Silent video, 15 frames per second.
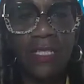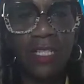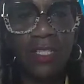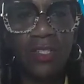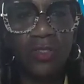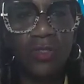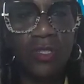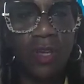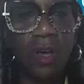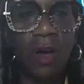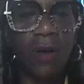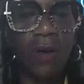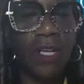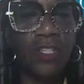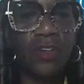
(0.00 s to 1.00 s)
that you saw,
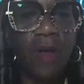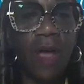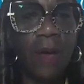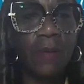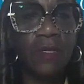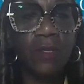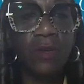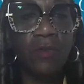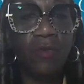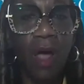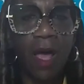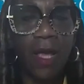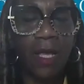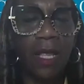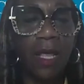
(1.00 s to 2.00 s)
because you're absolutely
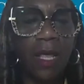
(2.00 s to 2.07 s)
right.